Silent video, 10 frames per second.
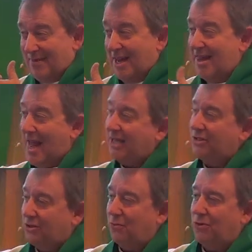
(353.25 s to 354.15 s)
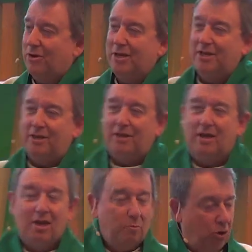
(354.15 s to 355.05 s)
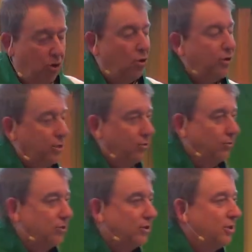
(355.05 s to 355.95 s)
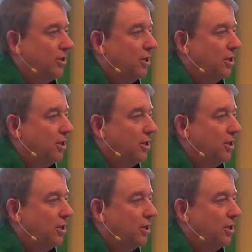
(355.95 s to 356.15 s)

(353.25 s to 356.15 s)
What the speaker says: And that's the word that Paul used